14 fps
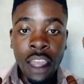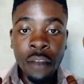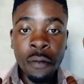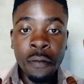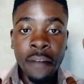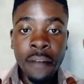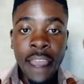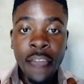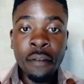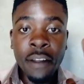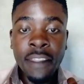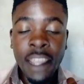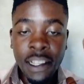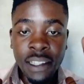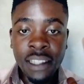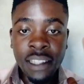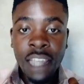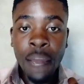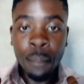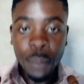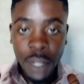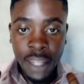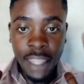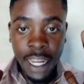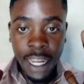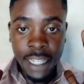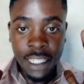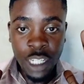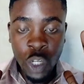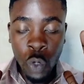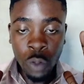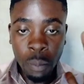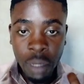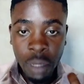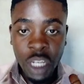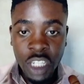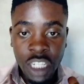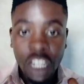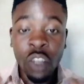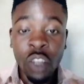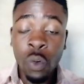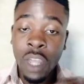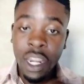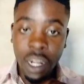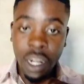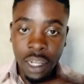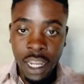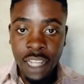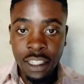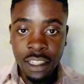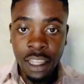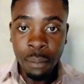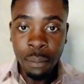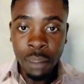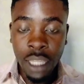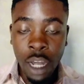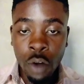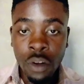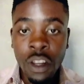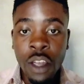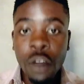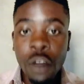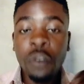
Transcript: if ever there's some that I did not mention, you can write them down